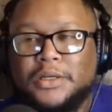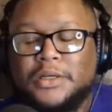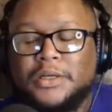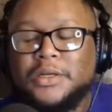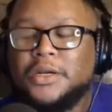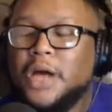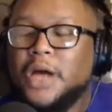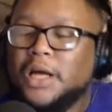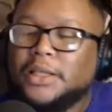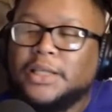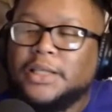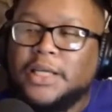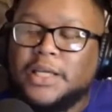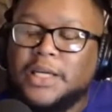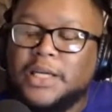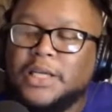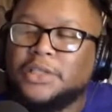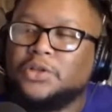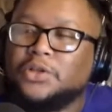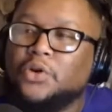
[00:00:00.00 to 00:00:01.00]
Nothing
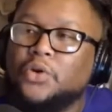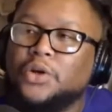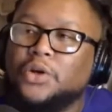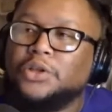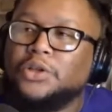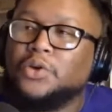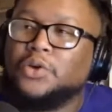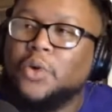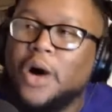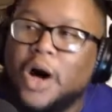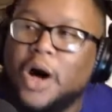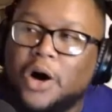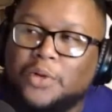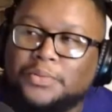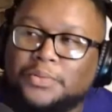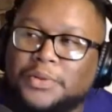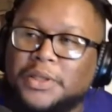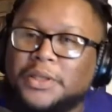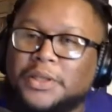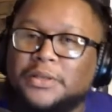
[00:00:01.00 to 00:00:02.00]
is going to
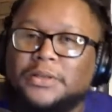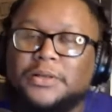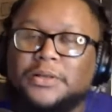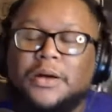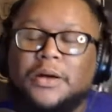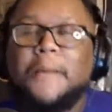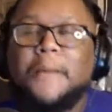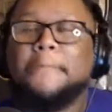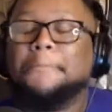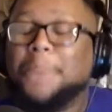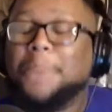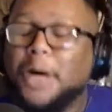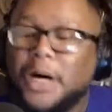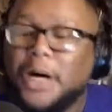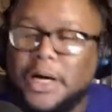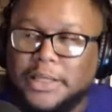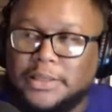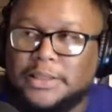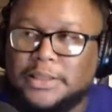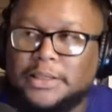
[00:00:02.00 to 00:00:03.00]
help this
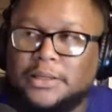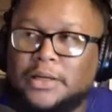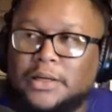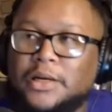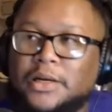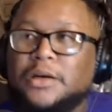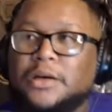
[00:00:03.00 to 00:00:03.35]
but